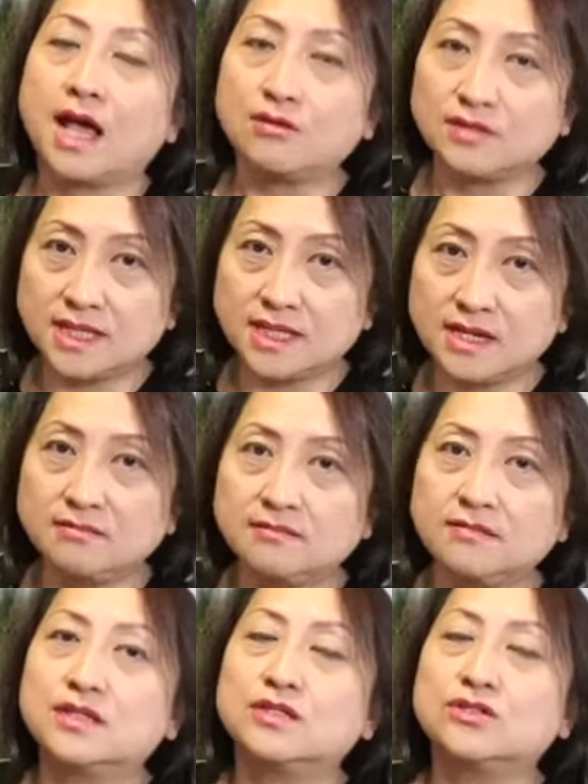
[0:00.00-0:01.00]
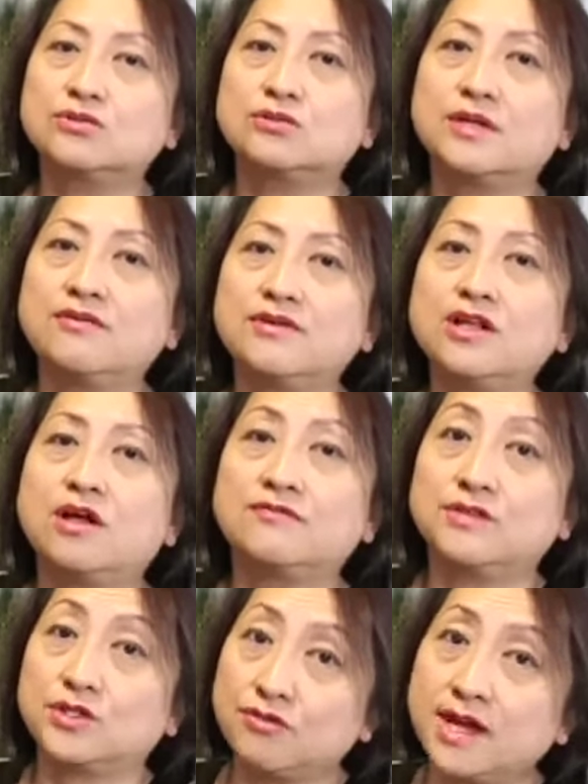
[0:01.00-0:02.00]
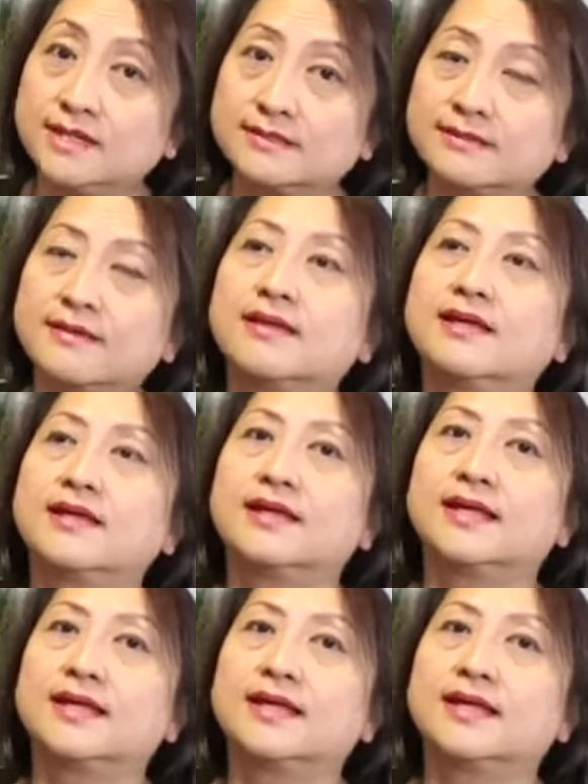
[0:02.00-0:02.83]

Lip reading: counseling to get rid of your stress.